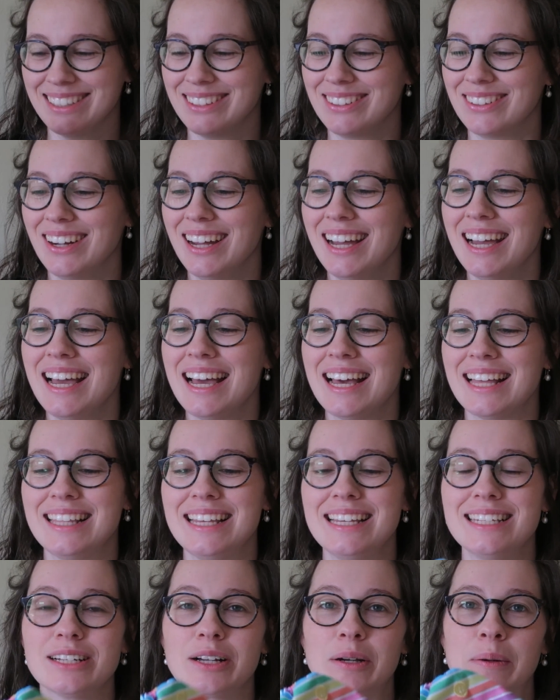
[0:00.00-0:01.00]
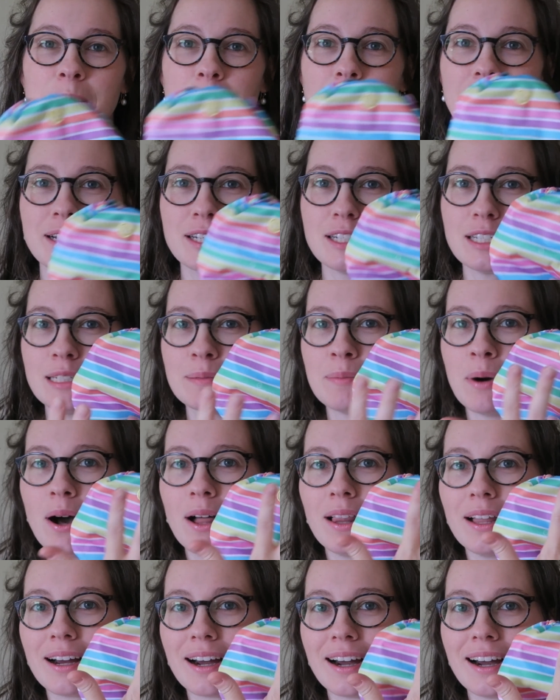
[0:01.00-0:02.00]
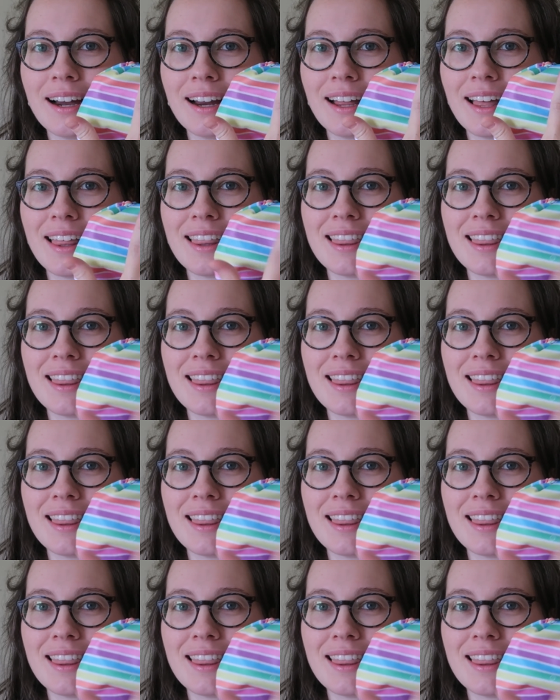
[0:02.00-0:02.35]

So these are much smaller